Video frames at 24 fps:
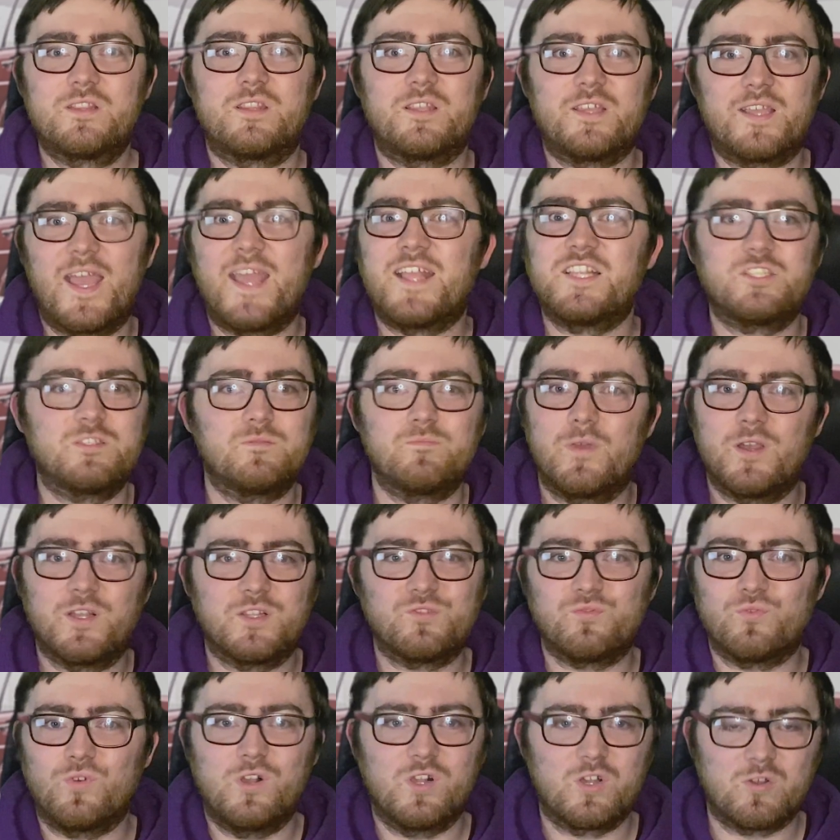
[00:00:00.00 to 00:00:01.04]
The engine
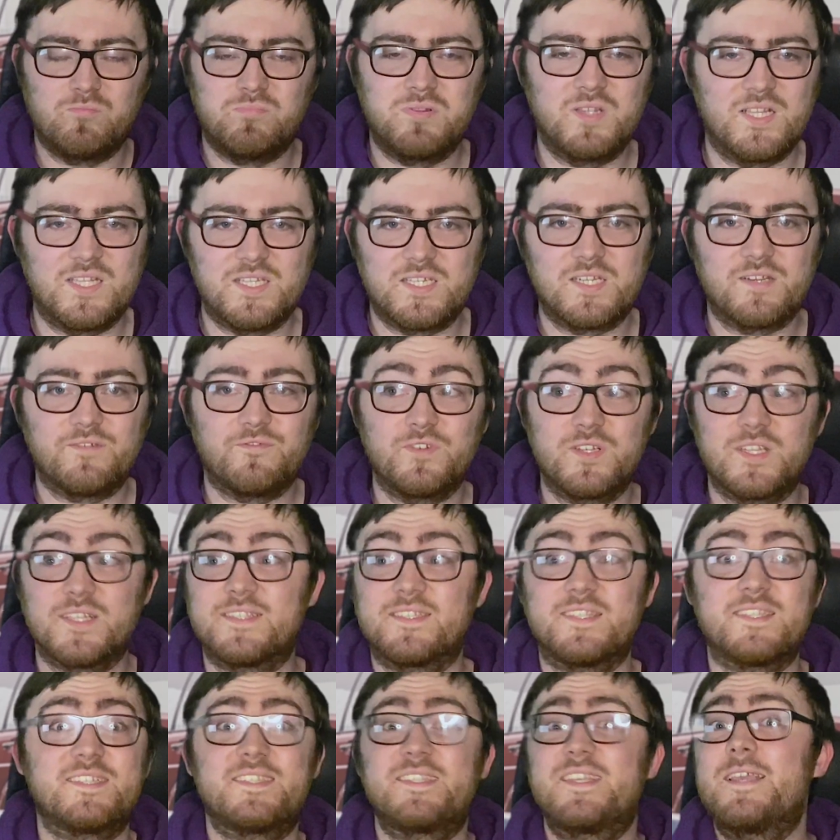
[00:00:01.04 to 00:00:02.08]
mounts are all completely different. It's
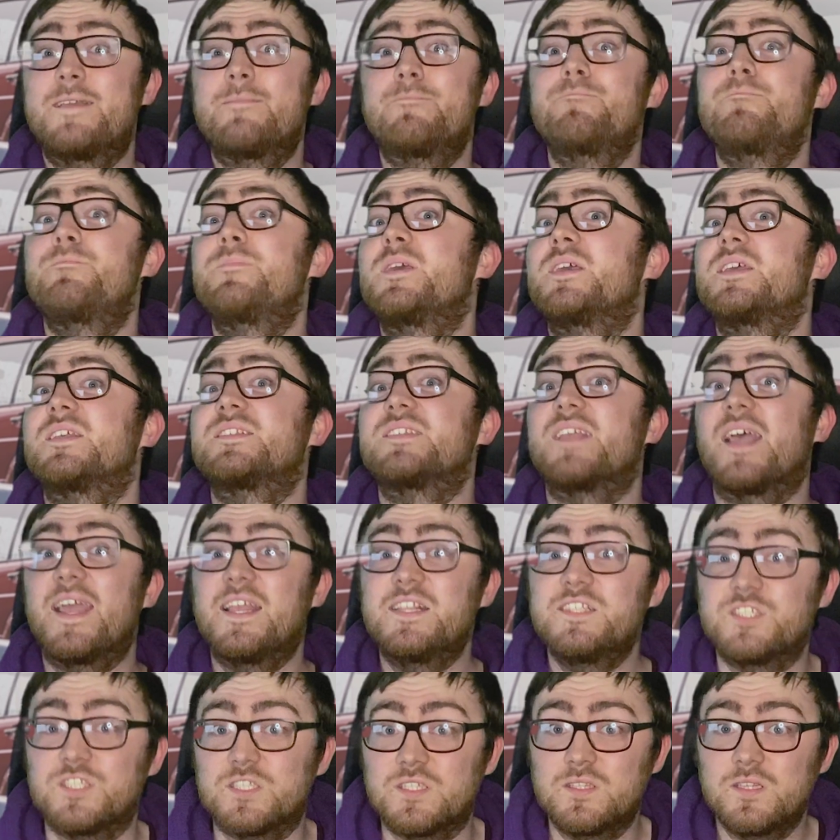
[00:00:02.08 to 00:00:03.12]
the same base
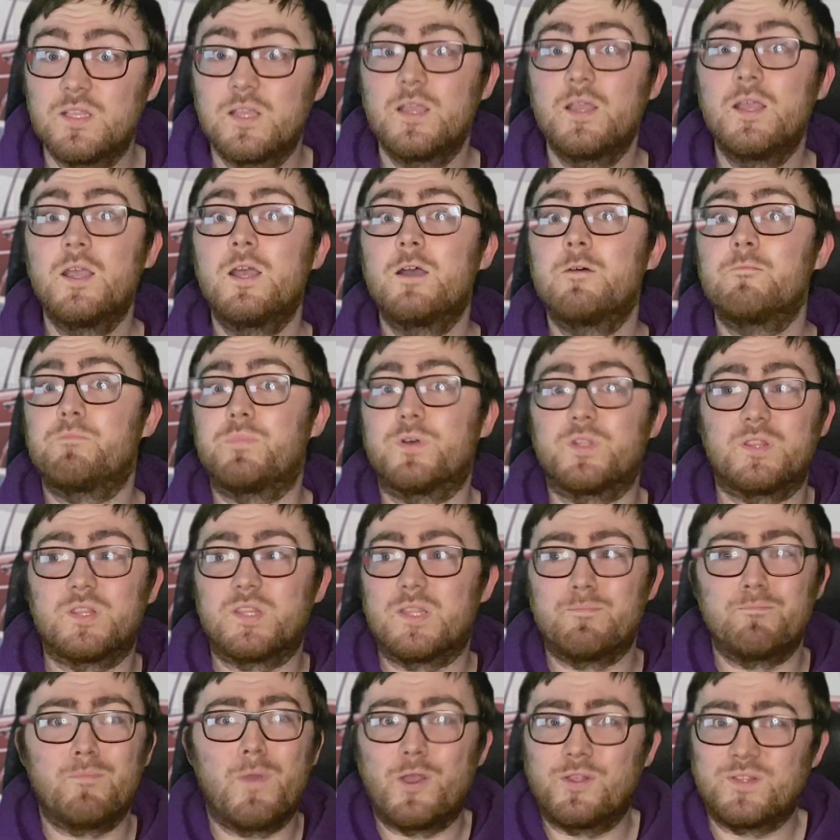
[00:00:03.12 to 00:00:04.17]
engine, but the
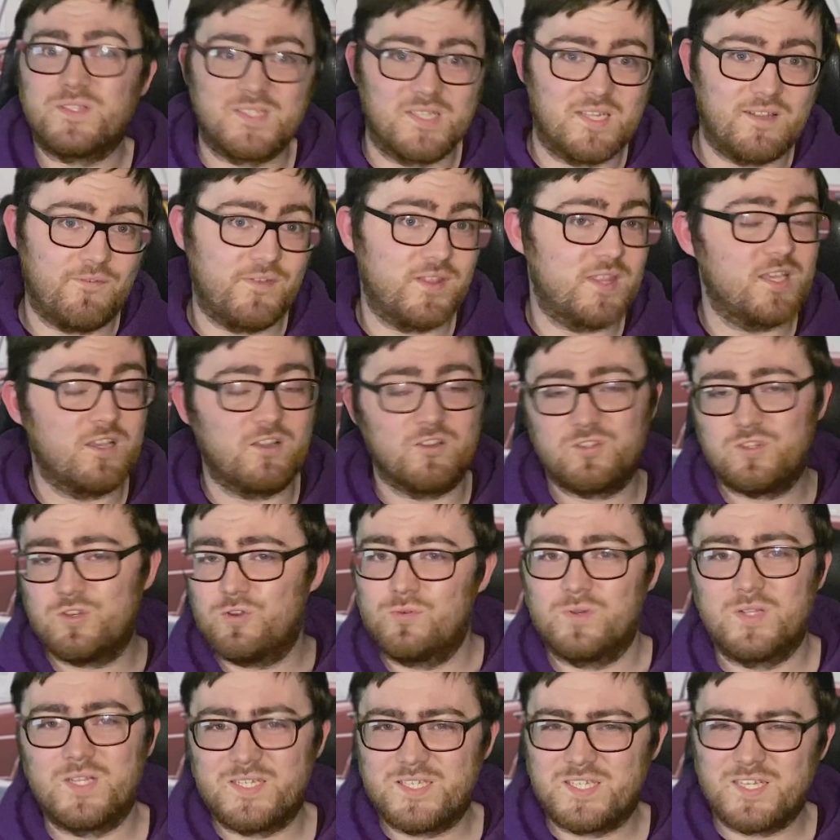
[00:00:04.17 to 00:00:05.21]
mounts and everything are
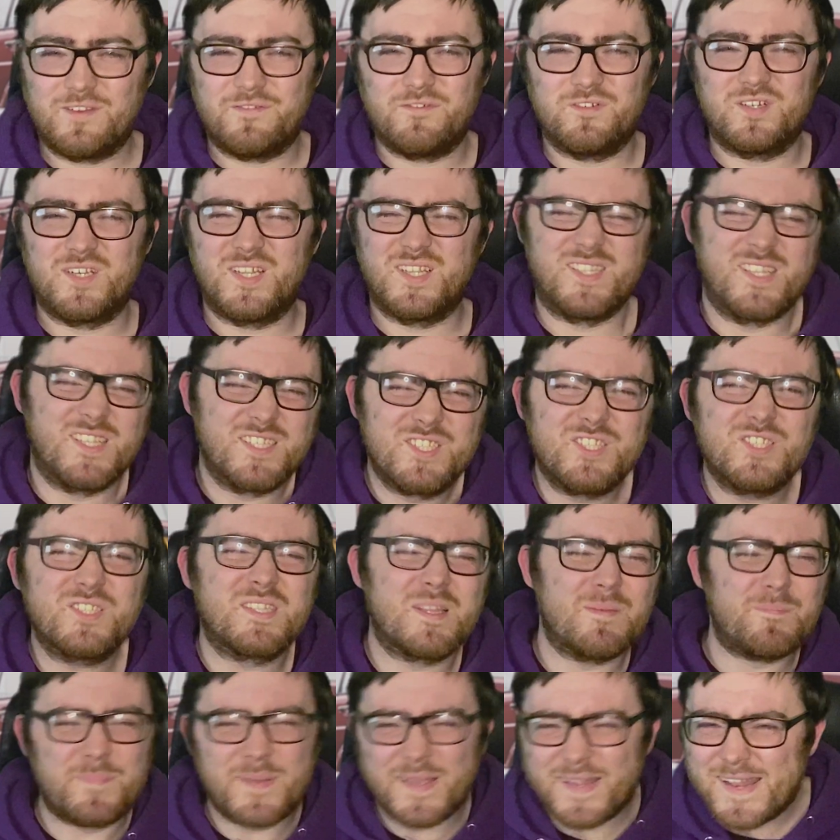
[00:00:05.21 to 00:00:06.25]
totally different, and it's just
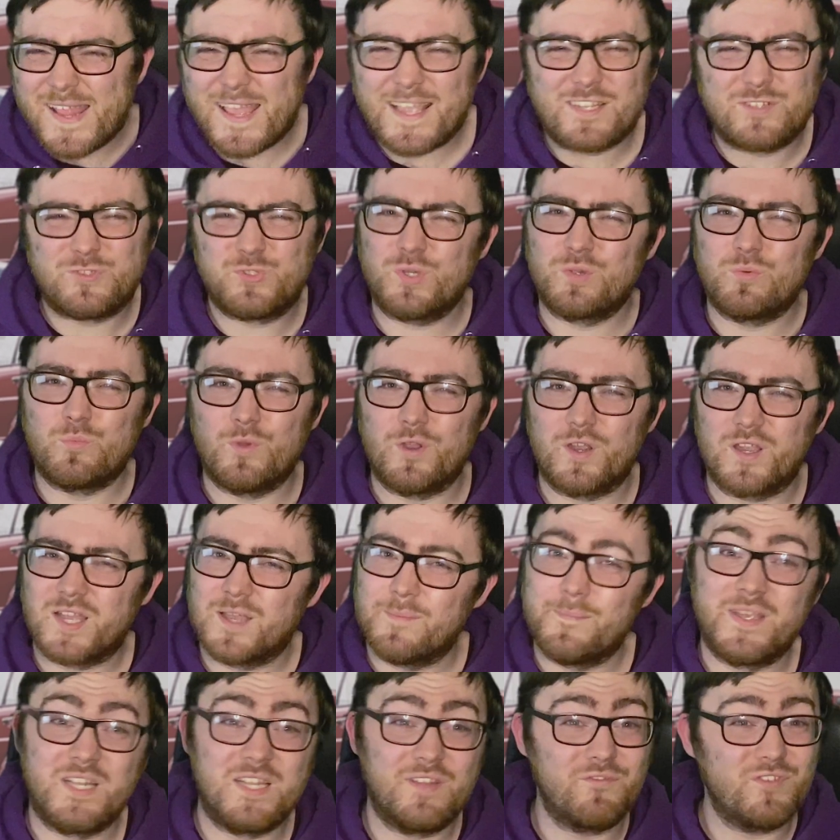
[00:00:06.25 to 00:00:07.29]
a bit extra work. I
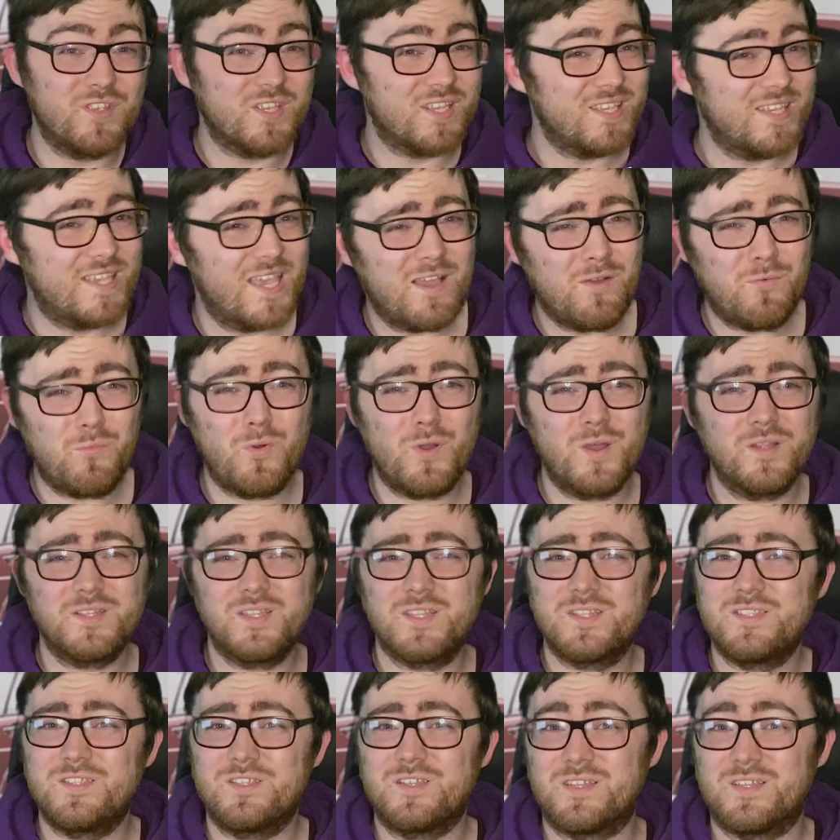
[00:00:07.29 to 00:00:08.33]
mean, if you can get one
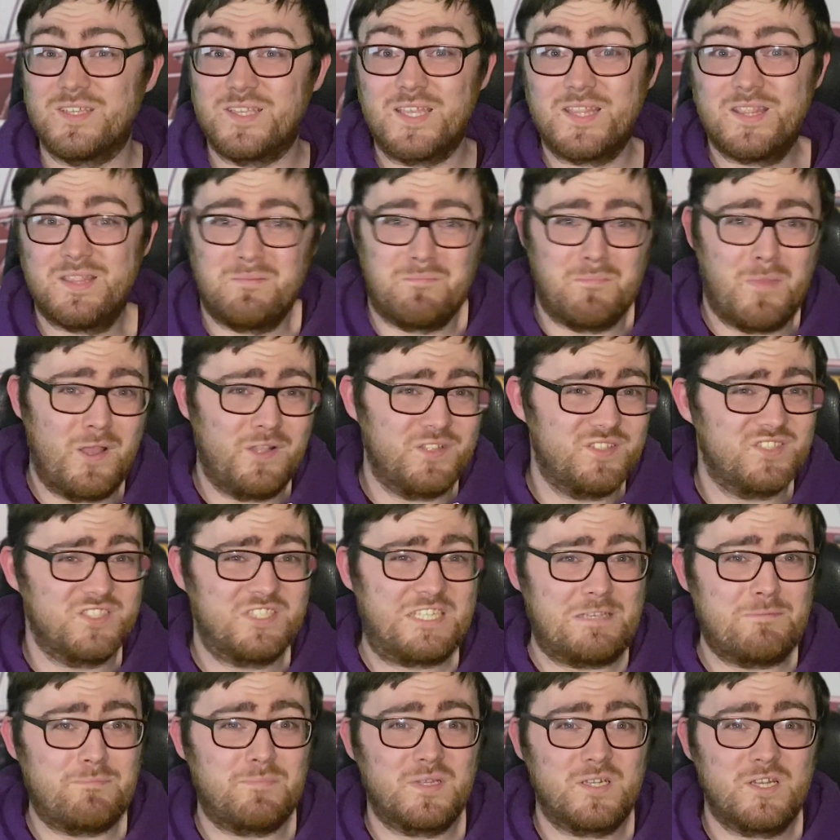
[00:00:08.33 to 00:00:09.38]
and you get the mounts
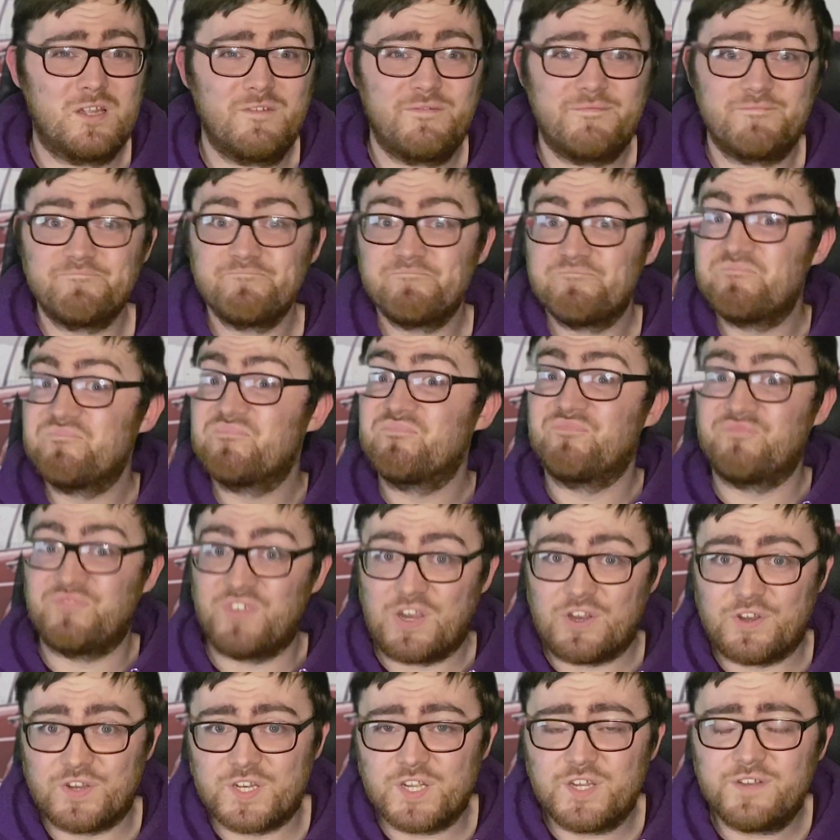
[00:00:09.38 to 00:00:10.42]
cheap enough,
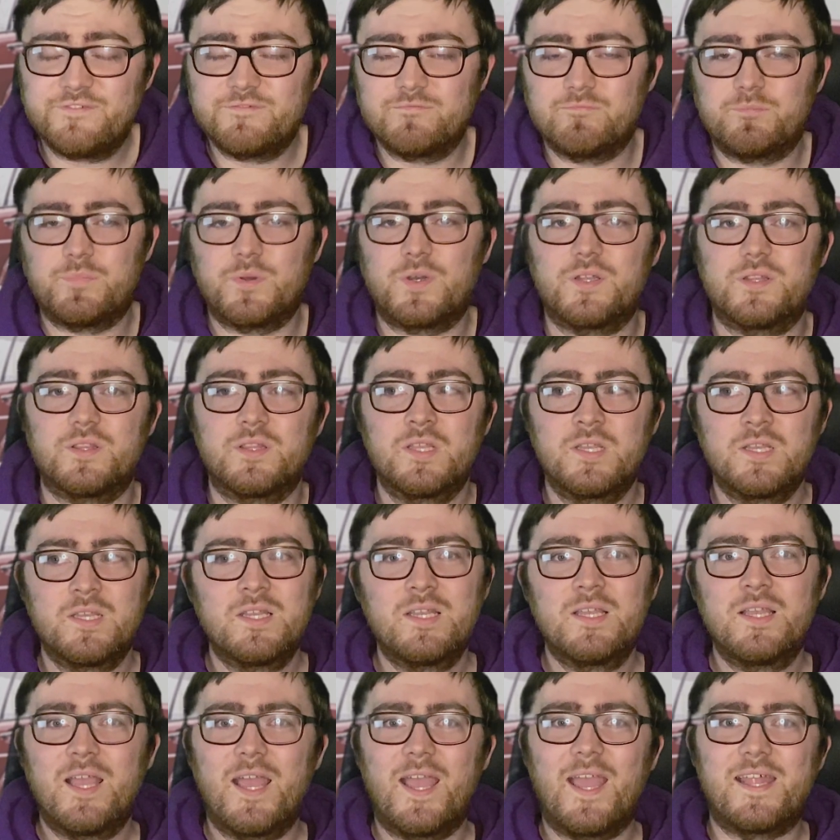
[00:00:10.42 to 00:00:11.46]
fair enough, but
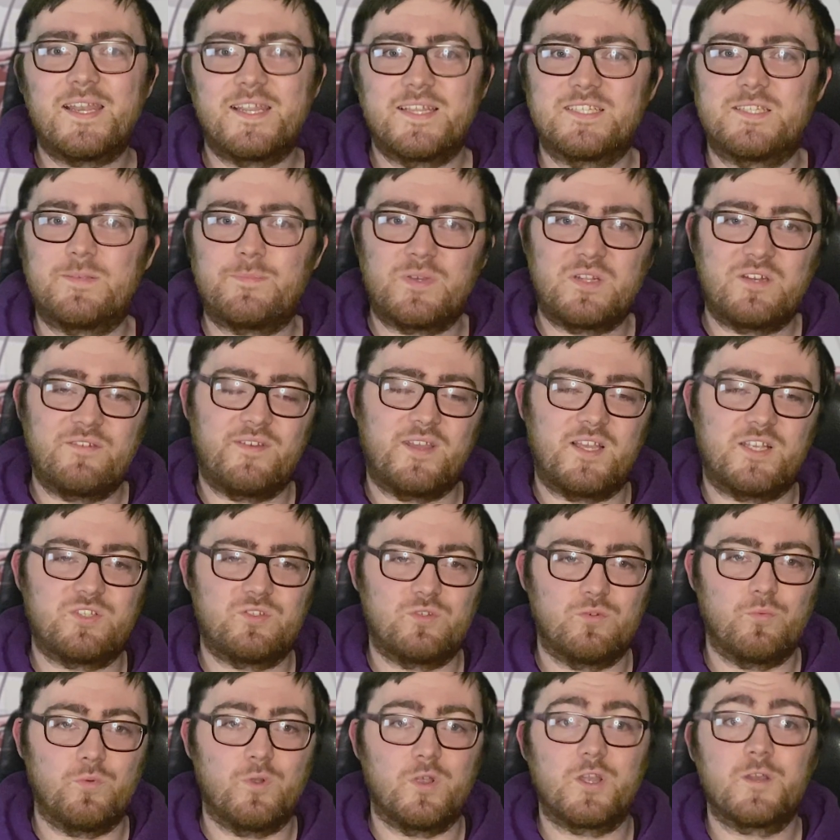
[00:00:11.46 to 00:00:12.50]
it is a bit of
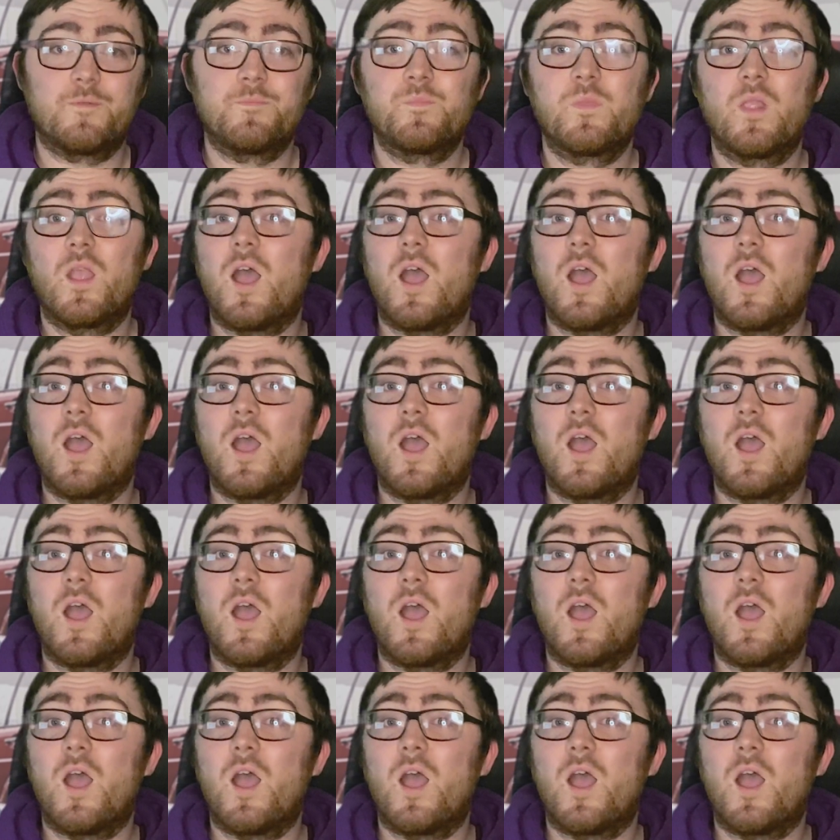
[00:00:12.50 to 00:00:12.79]
extra work.